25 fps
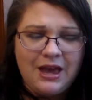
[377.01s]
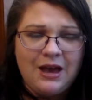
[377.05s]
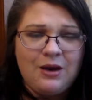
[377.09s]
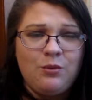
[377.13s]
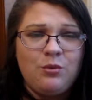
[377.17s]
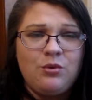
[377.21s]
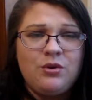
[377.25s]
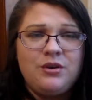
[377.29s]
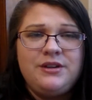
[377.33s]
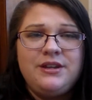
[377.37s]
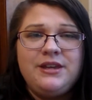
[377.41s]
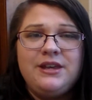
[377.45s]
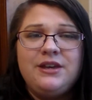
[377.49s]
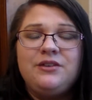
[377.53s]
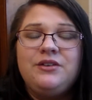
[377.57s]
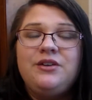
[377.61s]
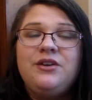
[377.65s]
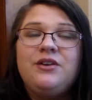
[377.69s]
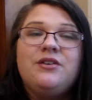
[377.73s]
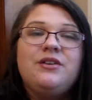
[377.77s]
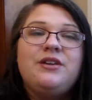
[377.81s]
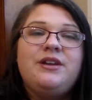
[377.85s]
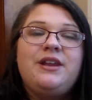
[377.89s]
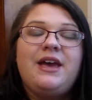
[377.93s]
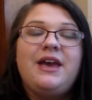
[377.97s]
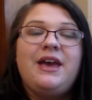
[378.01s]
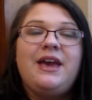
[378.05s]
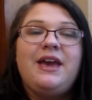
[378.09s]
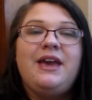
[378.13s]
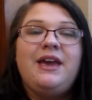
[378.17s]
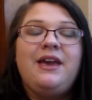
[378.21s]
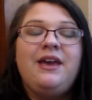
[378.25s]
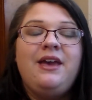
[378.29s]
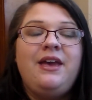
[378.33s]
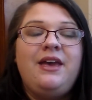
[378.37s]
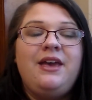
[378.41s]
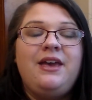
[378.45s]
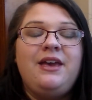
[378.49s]
I wanted to get on here
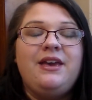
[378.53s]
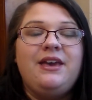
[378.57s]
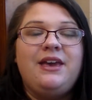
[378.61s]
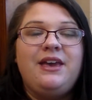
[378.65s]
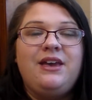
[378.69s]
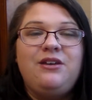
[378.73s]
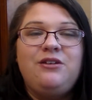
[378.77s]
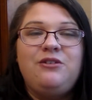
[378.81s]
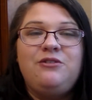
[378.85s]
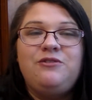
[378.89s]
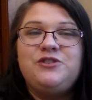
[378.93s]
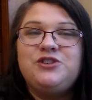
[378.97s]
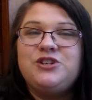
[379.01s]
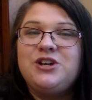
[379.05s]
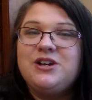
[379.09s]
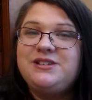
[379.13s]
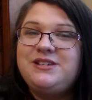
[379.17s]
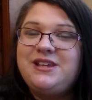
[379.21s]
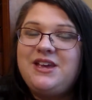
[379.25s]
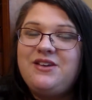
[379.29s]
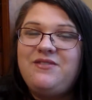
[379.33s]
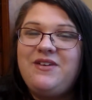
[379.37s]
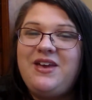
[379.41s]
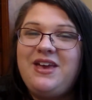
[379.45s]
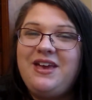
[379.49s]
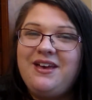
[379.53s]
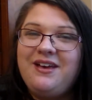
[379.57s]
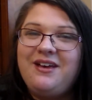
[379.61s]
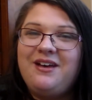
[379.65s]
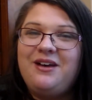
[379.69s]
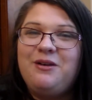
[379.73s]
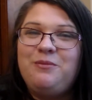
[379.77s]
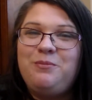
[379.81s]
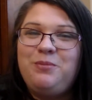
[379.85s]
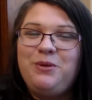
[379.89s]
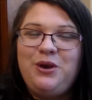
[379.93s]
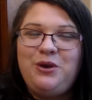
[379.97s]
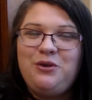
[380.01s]
today, give Shante
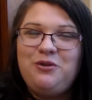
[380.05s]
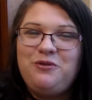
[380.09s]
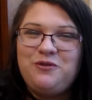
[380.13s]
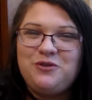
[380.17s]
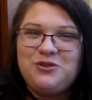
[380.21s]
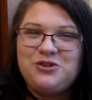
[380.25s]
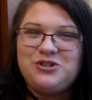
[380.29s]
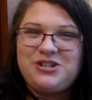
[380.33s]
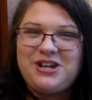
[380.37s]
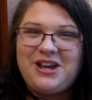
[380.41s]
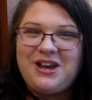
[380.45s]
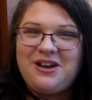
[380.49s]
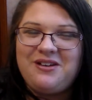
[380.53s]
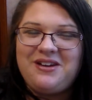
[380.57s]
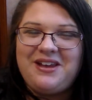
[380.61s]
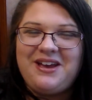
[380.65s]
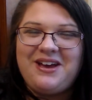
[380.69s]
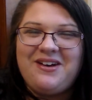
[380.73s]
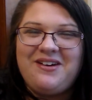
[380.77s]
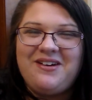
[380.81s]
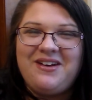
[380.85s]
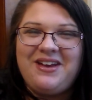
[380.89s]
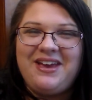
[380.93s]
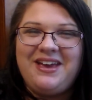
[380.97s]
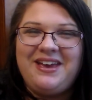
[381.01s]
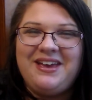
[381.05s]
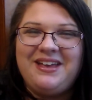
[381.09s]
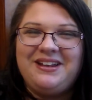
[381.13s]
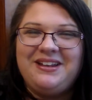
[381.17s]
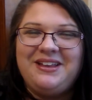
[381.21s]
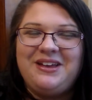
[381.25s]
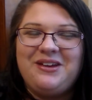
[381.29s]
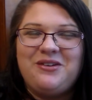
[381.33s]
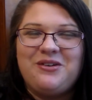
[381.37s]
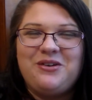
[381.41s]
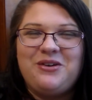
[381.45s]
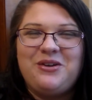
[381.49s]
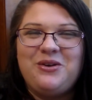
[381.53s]
Vega a beautiful shout out, and
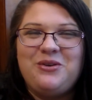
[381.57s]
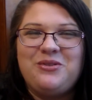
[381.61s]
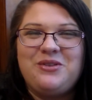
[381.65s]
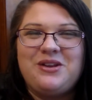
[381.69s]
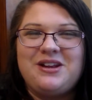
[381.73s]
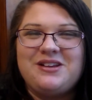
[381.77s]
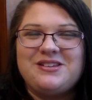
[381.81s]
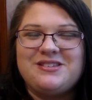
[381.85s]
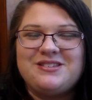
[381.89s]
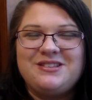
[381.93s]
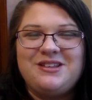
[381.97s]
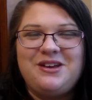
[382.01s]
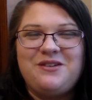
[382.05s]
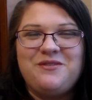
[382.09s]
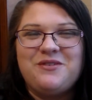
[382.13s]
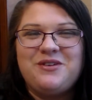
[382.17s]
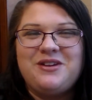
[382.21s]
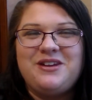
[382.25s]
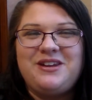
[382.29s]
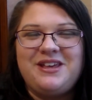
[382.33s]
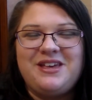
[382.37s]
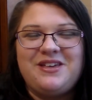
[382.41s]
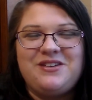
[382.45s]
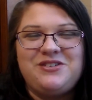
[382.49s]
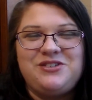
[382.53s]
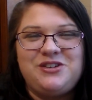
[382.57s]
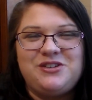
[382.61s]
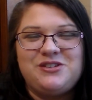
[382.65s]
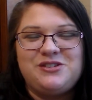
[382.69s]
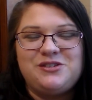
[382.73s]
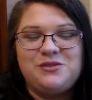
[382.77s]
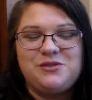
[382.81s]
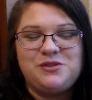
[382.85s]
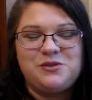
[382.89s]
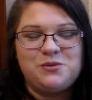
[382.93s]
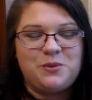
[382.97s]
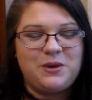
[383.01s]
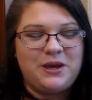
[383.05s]
let her know that I just love her to death. She's
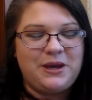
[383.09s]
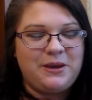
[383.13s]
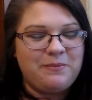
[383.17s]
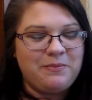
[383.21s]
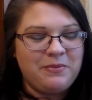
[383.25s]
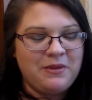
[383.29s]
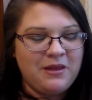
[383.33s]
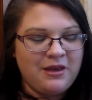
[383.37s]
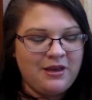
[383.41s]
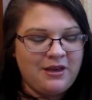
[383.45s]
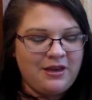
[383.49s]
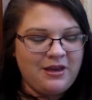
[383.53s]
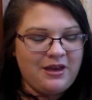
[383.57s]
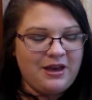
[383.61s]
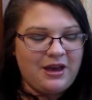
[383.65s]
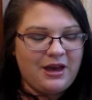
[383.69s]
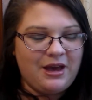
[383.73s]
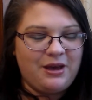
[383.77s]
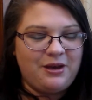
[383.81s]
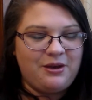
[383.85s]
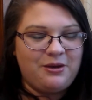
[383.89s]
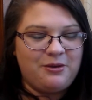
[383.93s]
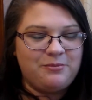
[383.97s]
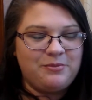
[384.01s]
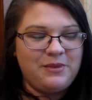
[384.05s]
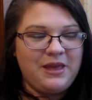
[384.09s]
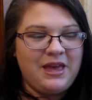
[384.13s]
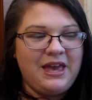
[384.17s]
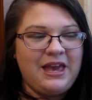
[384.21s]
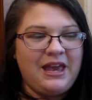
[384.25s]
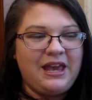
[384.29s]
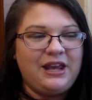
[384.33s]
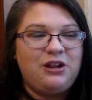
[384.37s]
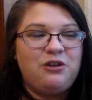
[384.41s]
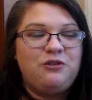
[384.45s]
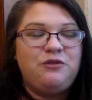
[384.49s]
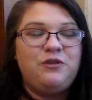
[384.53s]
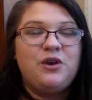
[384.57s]
so sweet. Um,
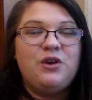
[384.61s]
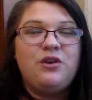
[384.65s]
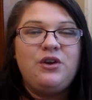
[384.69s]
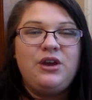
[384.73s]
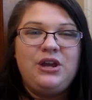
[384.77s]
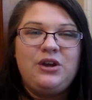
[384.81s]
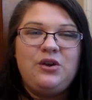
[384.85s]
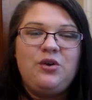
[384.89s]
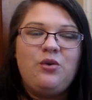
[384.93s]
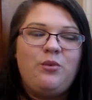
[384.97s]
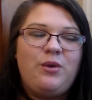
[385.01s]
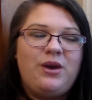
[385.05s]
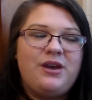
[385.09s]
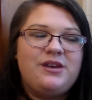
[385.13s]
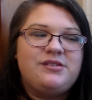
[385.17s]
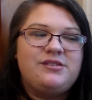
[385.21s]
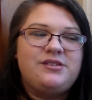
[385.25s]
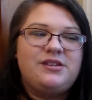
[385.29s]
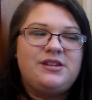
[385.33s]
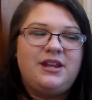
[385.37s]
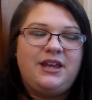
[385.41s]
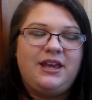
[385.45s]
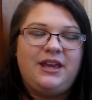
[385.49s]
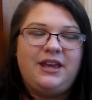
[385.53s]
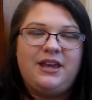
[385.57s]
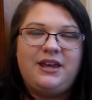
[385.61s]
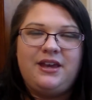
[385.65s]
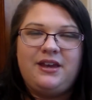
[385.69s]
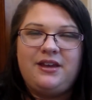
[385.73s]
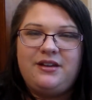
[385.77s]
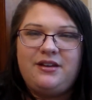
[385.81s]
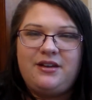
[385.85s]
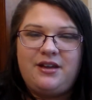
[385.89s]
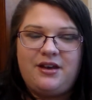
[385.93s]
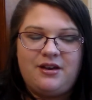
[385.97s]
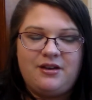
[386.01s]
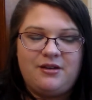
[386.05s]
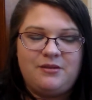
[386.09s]
and if you're interested
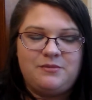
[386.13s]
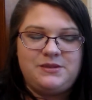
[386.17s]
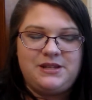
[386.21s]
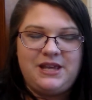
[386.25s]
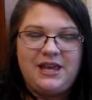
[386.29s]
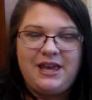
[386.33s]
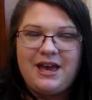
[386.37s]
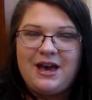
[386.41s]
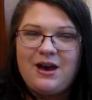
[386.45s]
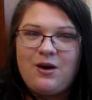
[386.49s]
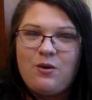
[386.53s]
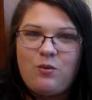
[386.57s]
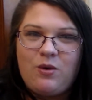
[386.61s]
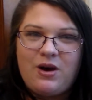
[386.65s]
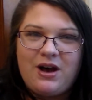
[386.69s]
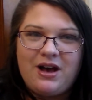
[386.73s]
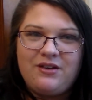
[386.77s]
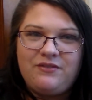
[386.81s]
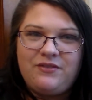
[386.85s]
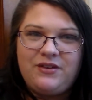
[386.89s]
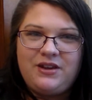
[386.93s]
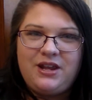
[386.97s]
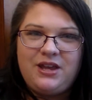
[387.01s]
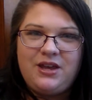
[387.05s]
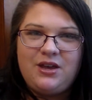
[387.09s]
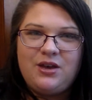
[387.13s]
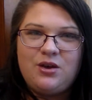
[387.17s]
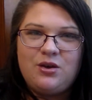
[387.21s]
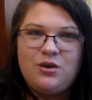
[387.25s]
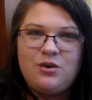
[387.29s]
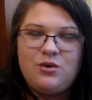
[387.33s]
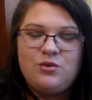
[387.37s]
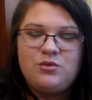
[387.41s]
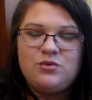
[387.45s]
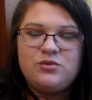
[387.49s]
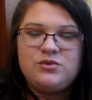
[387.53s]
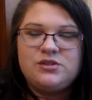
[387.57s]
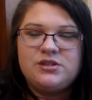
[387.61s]
in um, DIY
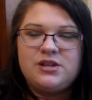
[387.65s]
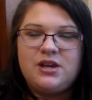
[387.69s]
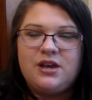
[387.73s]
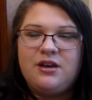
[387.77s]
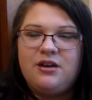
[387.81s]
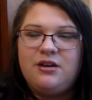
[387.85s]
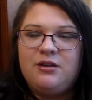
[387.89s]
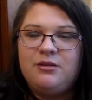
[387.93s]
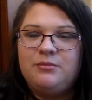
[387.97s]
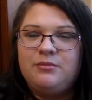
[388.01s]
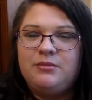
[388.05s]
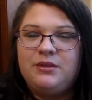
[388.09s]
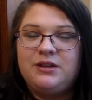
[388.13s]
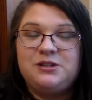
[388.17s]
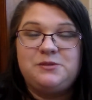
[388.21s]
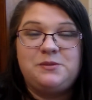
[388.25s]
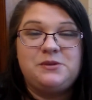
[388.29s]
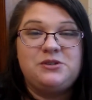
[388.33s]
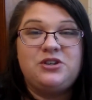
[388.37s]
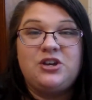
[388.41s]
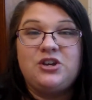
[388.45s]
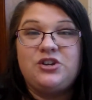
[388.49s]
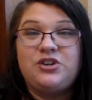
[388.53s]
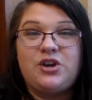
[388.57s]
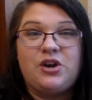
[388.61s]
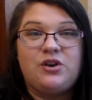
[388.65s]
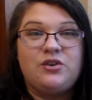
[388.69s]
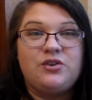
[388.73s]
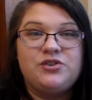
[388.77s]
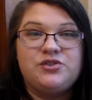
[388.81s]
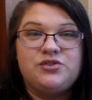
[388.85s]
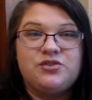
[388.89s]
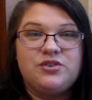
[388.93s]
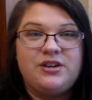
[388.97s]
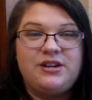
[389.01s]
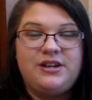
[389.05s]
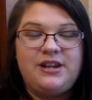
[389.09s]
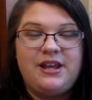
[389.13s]
videos, um, especially like Dollar
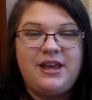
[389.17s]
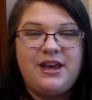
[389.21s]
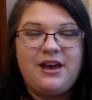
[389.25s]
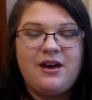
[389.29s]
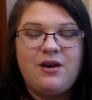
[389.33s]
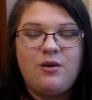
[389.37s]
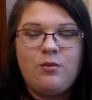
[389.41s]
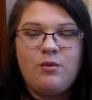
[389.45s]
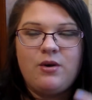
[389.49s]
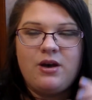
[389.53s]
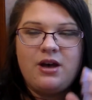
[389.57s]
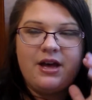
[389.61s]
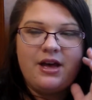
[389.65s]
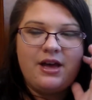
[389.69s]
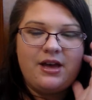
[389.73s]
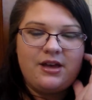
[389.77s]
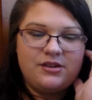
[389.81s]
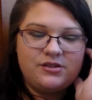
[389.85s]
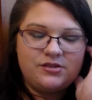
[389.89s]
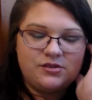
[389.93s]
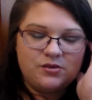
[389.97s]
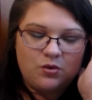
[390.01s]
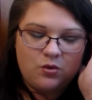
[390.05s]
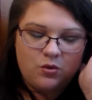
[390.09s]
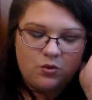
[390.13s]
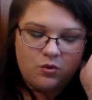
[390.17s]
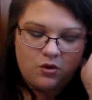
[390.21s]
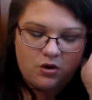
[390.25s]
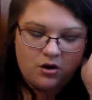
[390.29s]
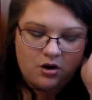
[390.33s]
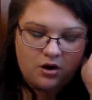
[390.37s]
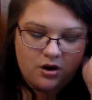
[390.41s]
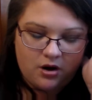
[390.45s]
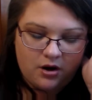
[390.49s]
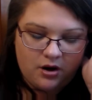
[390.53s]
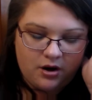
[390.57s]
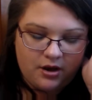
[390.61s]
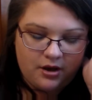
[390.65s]
Tree DIYs
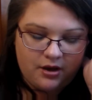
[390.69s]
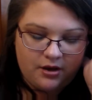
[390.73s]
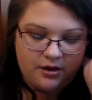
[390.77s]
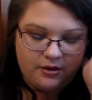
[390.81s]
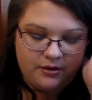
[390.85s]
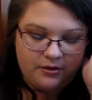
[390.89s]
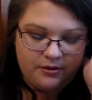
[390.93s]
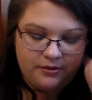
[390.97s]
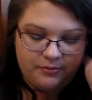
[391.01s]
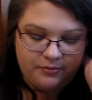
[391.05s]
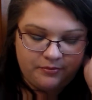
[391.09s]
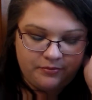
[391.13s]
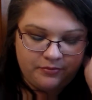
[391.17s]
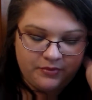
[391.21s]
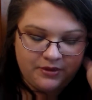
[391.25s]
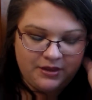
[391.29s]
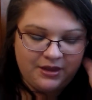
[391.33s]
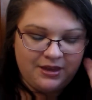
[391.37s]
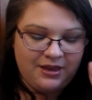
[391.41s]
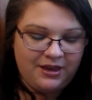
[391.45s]
or um,